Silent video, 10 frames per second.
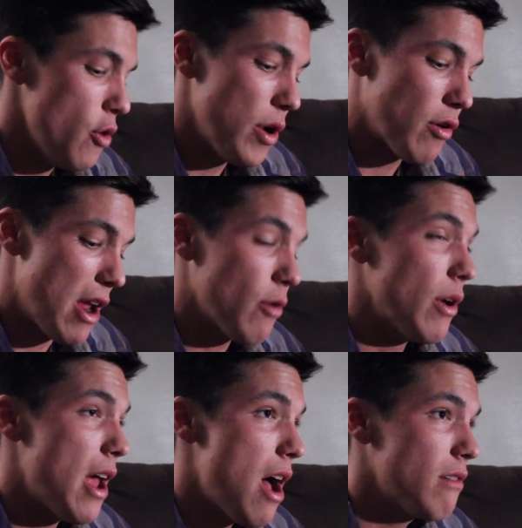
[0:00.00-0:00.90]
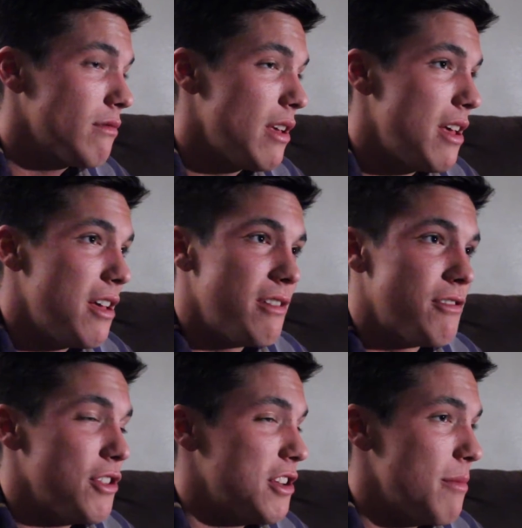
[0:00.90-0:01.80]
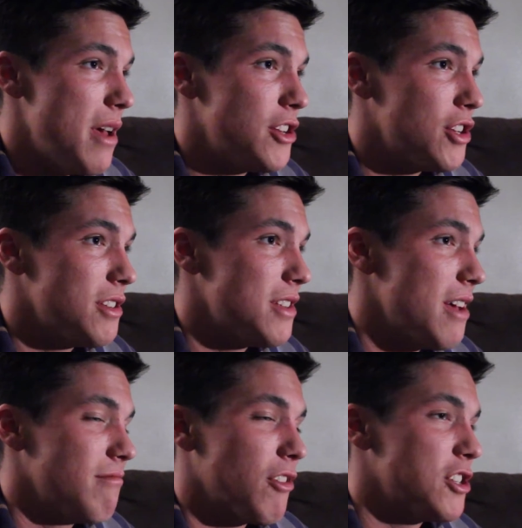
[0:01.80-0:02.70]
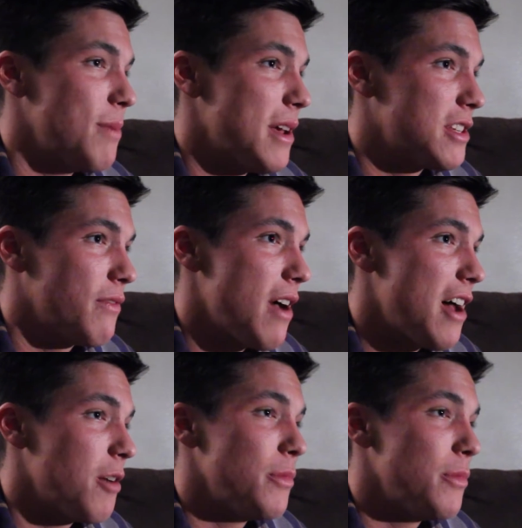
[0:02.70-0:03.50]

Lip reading: We crank one out to the dimensions that are specified on